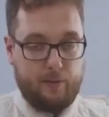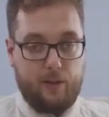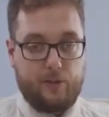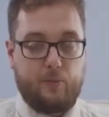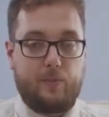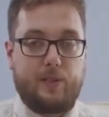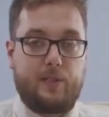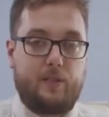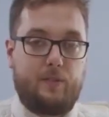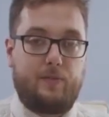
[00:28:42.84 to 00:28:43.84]
of the fiscal
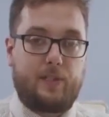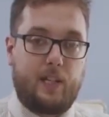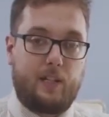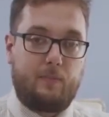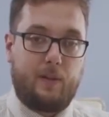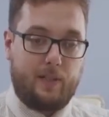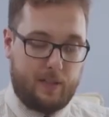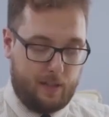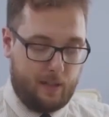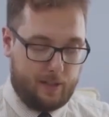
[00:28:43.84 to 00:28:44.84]
policy in the
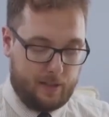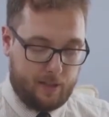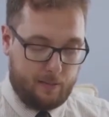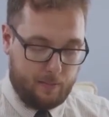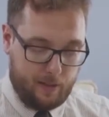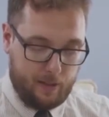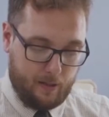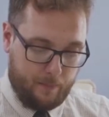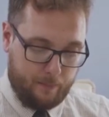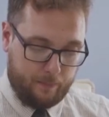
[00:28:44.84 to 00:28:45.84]
Russian
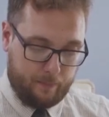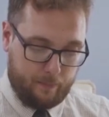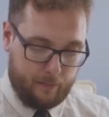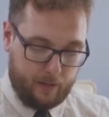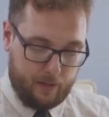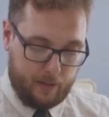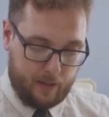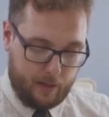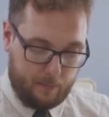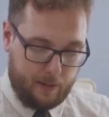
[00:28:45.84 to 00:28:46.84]
Empire. As a
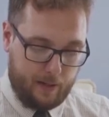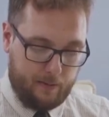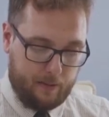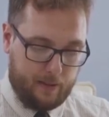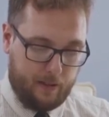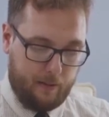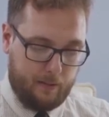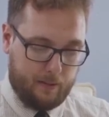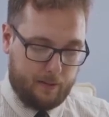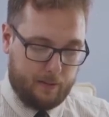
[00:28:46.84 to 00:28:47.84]
rule,
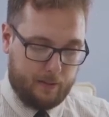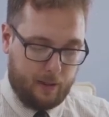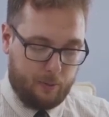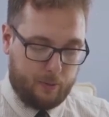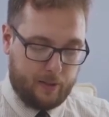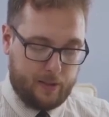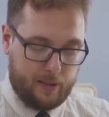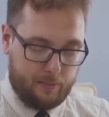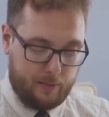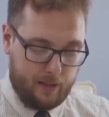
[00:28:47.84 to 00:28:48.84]
the land
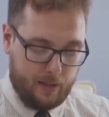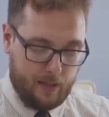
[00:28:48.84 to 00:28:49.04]
taxes and